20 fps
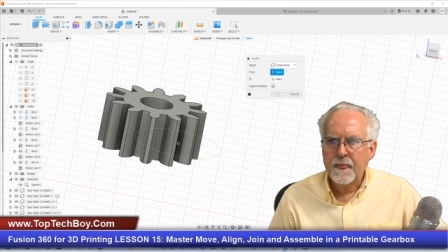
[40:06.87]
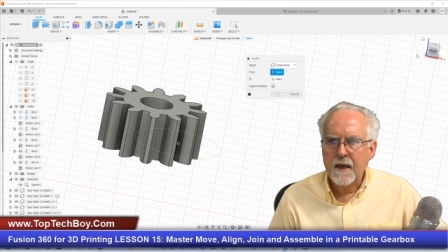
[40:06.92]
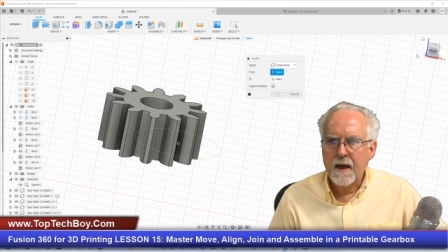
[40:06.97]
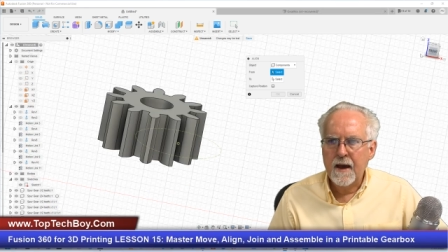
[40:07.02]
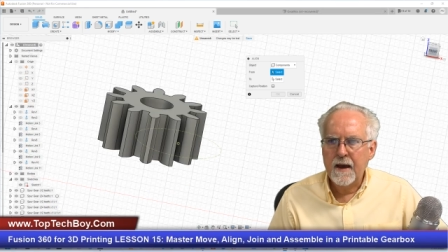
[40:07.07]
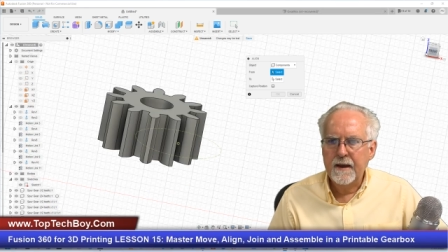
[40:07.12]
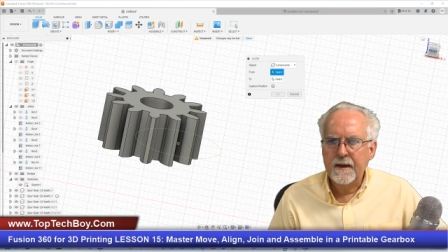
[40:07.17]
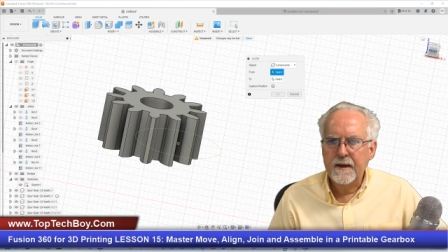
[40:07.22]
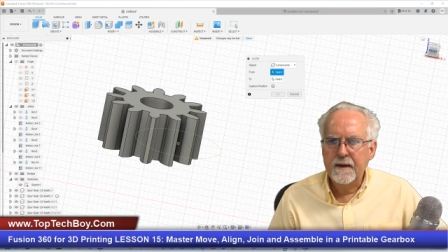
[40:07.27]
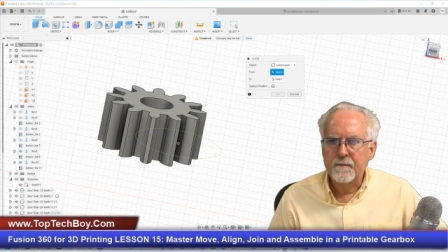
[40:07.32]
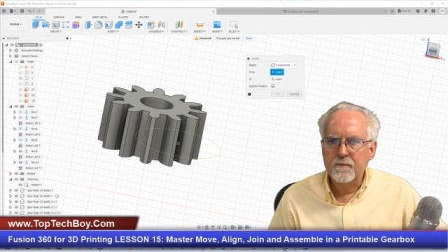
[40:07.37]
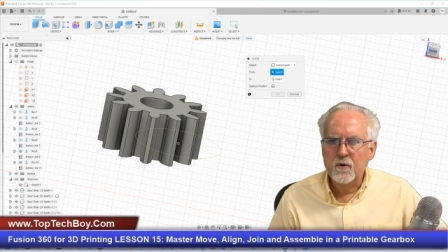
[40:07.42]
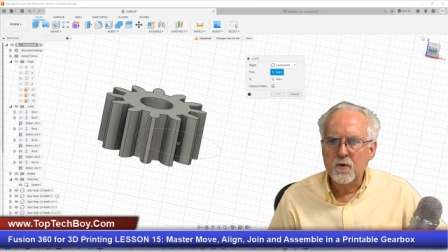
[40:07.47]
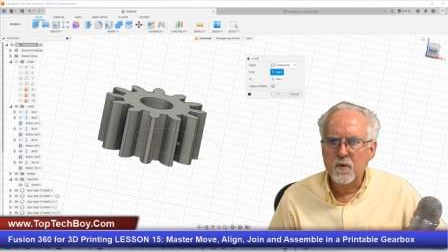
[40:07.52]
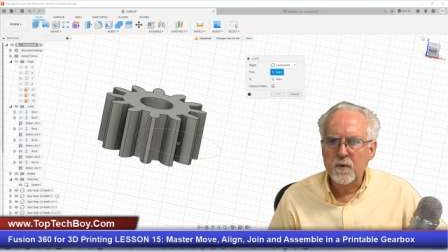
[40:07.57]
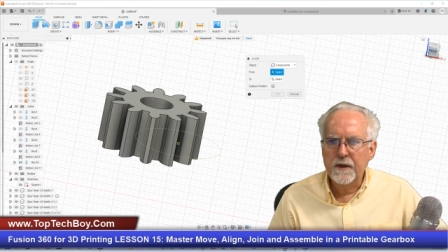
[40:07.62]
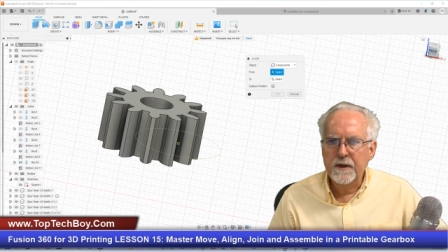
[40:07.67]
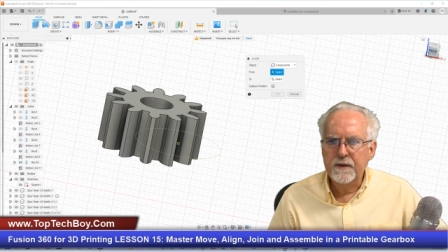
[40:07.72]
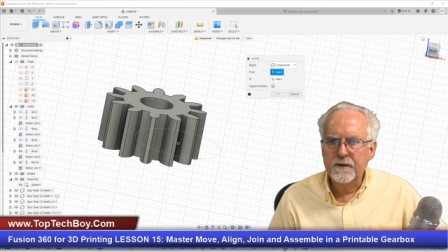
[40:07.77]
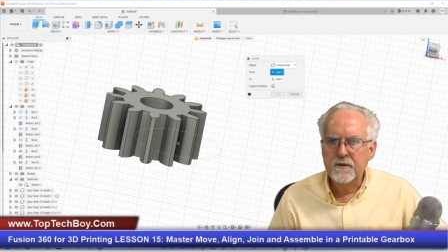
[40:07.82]
I am
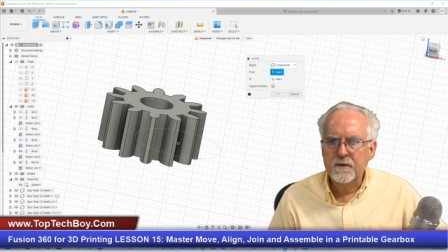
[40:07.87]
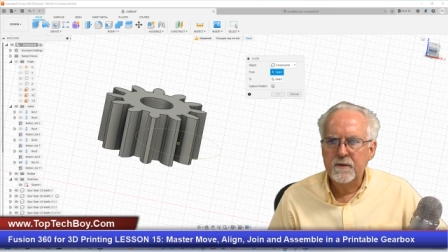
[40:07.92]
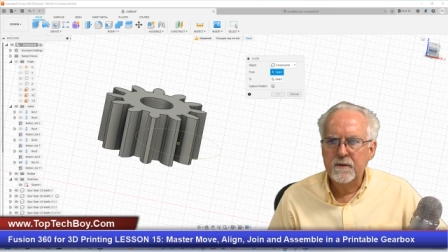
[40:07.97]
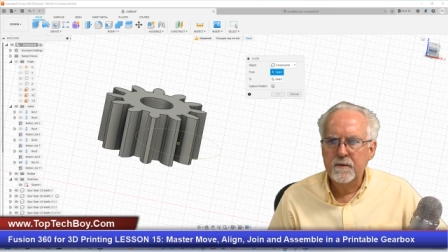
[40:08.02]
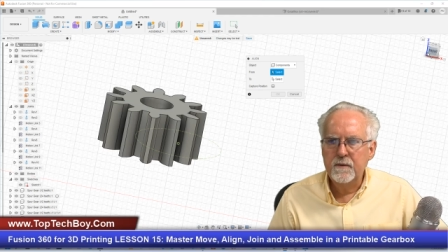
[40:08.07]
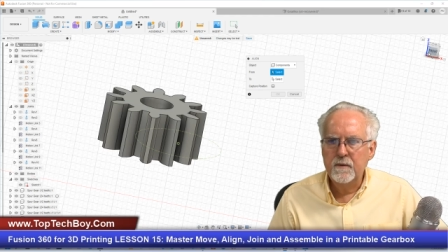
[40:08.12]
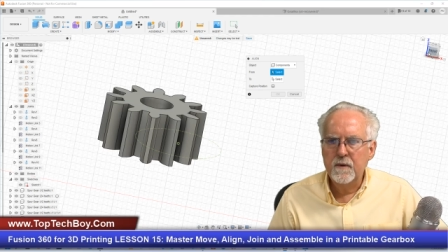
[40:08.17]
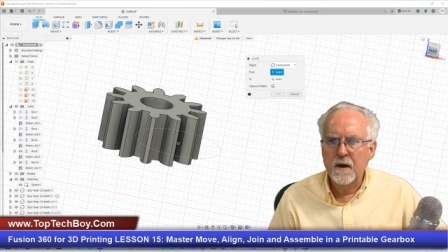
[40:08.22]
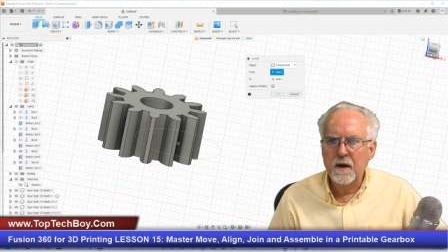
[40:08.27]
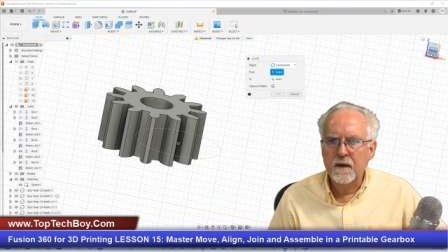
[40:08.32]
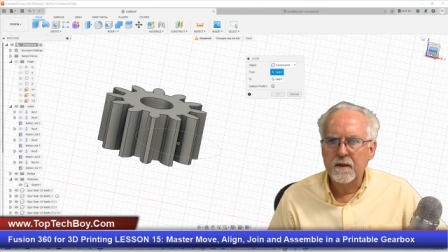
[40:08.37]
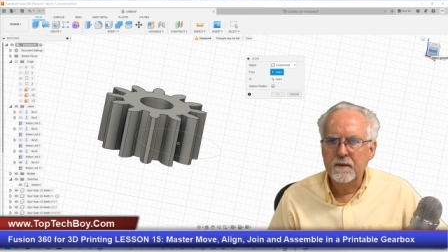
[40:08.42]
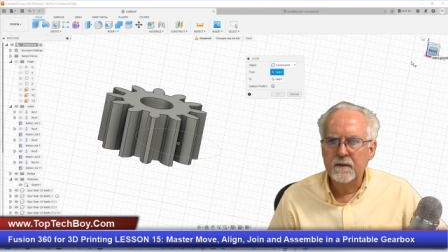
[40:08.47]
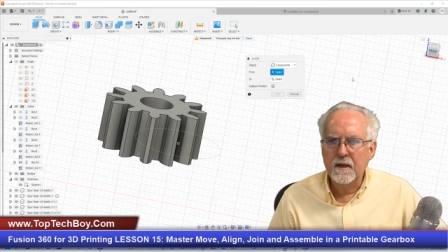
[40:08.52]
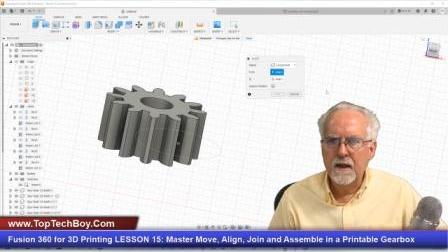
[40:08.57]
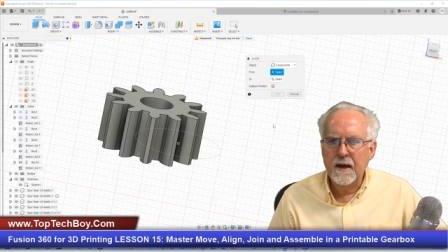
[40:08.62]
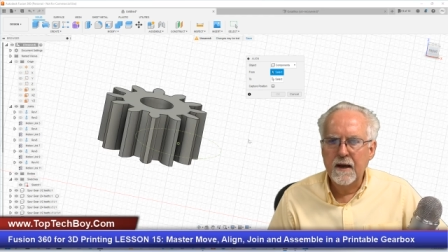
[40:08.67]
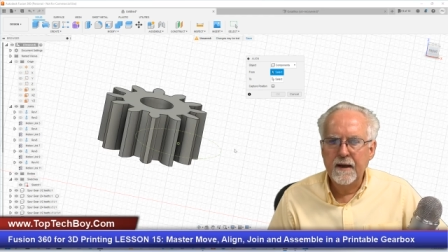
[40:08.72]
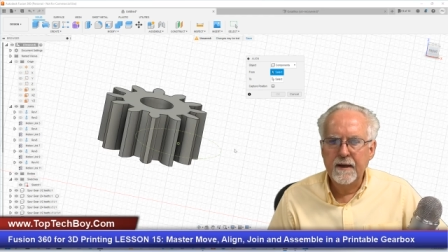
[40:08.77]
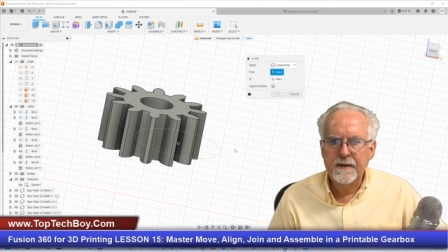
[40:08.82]
going to
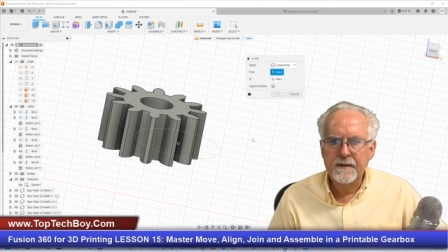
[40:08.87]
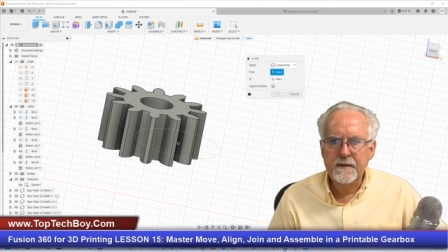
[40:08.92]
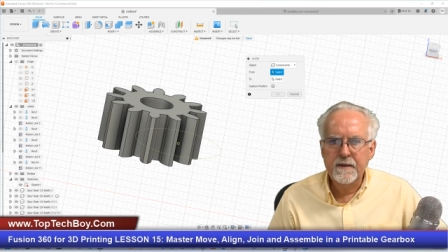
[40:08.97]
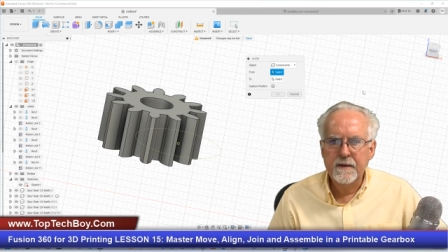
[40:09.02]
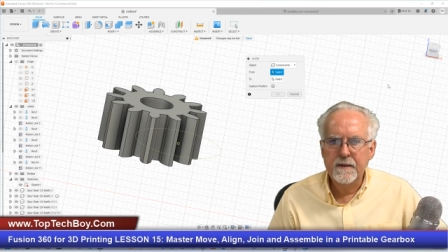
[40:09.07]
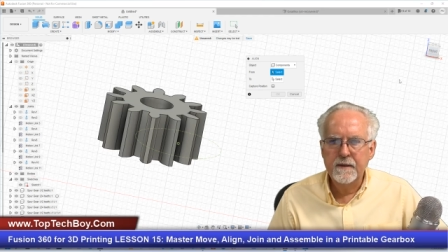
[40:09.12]
align